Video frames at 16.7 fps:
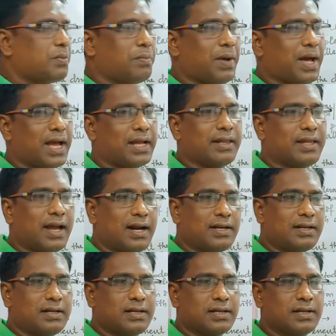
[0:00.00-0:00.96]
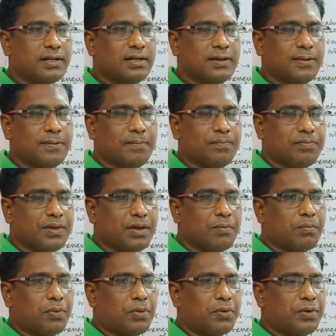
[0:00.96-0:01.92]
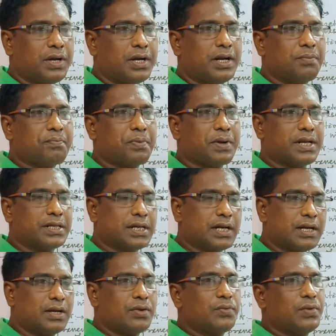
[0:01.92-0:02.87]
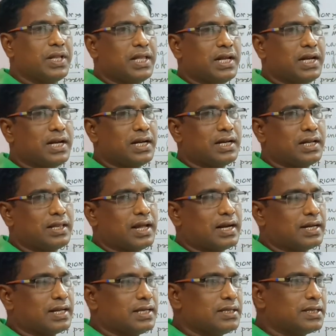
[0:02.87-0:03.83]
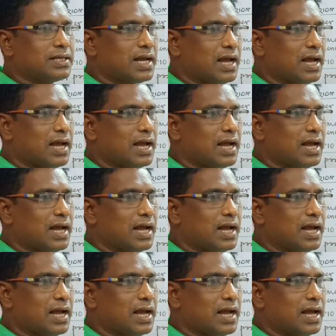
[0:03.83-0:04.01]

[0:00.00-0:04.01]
by that fluid present within it, that is